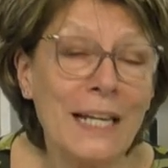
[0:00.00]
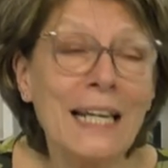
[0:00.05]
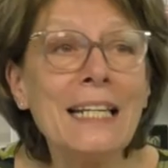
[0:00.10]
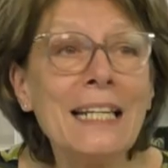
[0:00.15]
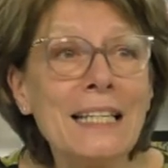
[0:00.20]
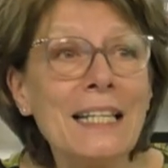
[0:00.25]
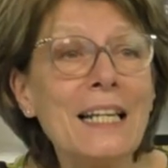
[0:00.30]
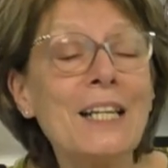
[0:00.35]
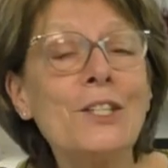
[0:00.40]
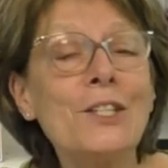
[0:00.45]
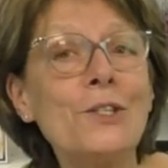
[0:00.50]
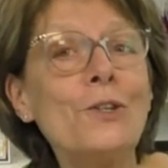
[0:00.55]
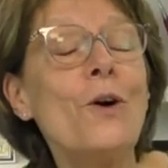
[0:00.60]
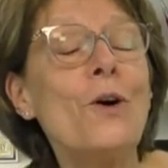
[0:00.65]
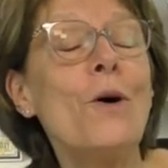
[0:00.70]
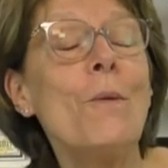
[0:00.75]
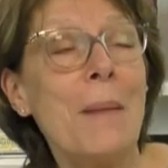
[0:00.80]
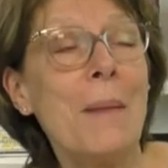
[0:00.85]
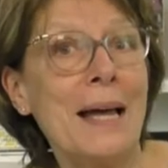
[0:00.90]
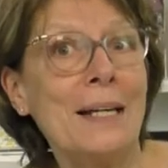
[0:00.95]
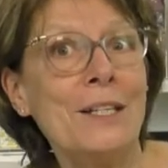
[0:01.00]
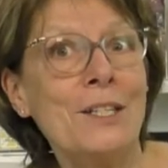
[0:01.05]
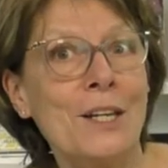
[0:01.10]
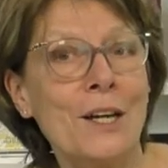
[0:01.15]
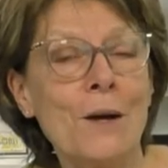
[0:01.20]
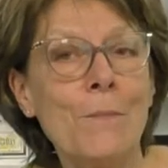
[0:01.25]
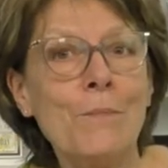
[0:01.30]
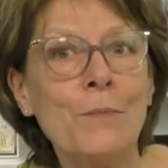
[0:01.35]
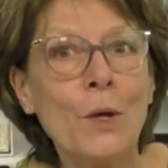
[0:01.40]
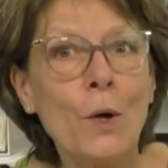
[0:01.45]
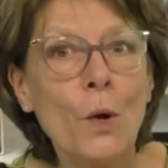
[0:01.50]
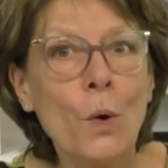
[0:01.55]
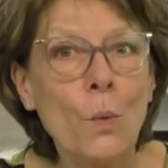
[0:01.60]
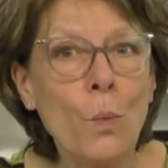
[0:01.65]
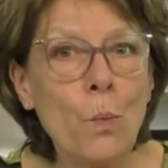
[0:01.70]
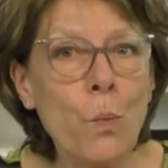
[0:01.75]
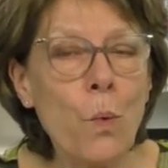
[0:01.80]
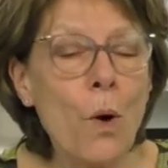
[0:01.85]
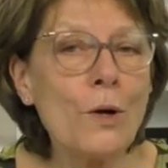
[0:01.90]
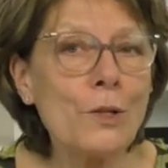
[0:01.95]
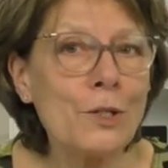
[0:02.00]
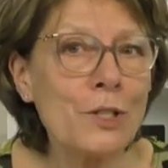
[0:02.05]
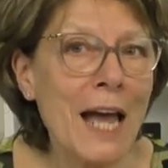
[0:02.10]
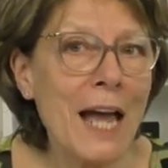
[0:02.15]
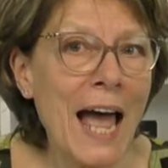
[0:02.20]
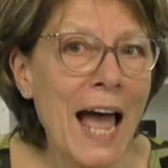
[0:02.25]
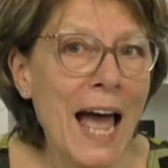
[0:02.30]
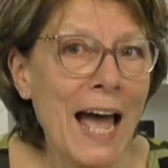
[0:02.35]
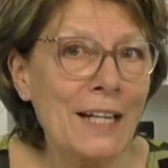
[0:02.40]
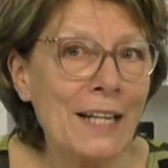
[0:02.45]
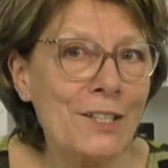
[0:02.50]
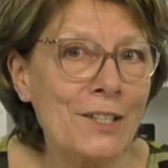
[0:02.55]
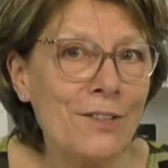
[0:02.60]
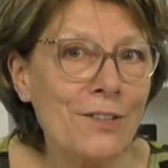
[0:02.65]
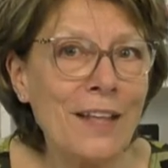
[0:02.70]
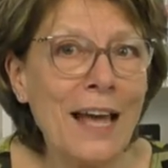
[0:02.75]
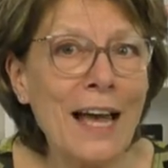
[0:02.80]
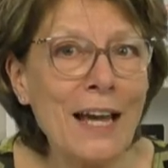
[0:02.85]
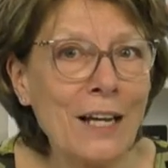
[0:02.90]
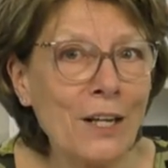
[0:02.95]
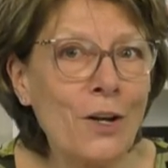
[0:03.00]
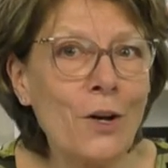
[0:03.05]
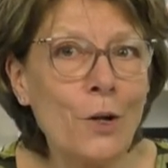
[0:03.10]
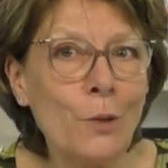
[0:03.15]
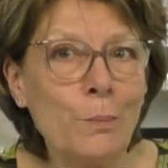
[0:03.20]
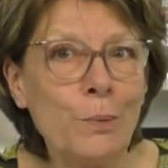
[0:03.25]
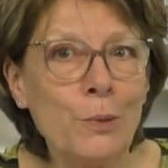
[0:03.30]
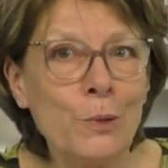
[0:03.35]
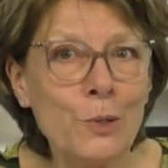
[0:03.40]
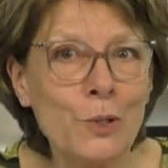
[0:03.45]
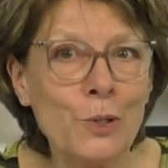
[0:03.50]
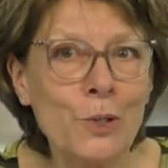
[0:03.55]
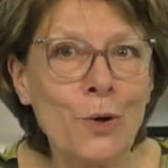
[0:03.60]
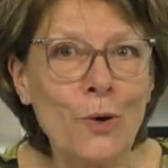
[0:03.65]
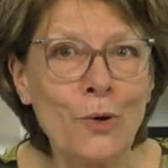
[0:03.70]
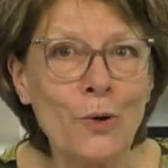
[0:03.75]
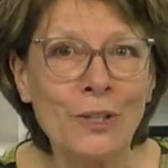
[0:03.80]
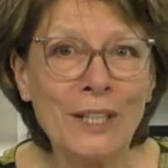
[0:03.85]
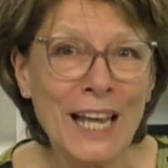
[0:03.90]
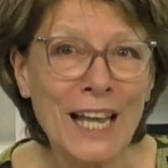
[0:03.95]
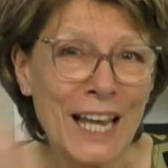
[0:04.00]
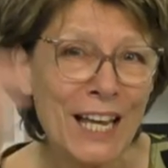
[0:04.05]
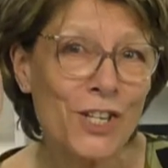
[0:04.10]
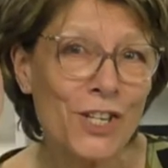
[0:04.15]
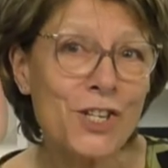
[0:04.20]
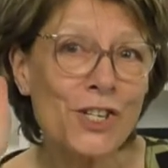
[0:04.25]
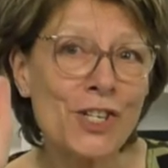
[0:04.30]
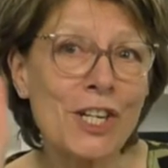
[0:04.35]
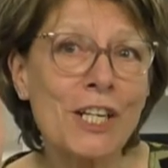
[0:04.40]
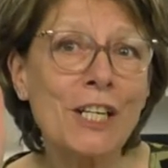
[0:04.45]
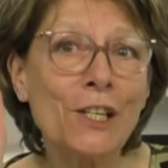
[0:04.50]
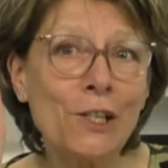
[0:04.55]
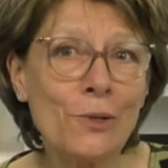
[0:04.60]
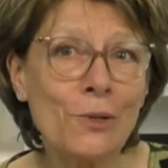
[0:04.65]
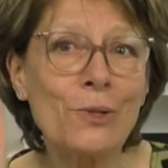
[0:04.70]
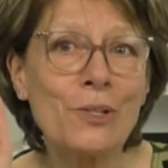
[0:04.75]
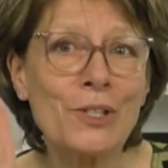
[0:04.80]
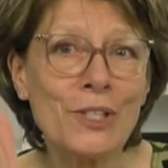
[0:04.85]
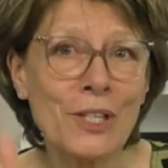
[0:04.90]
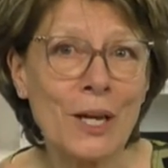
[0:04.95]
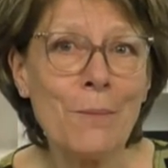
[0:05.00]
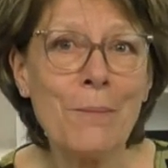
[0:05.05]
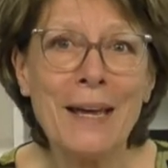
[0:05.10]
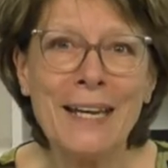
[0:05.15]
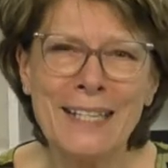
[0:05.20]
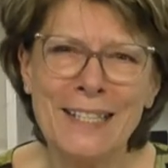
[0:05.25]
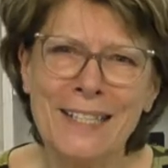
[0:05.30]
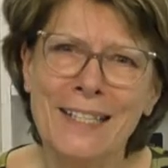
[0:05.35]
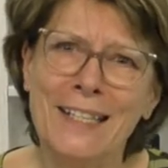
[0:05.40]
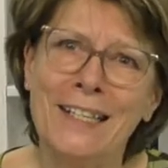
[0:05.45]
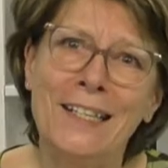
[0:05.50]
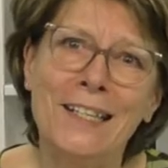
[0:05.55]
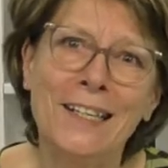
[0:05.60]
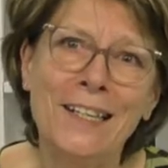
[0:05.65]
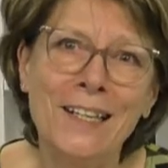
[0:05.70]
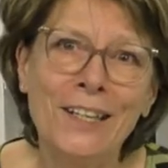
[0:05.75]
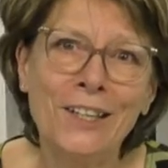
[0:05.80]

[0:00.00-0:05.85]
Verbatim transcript: It does not matter what hat that girl puts on, she looks amazing.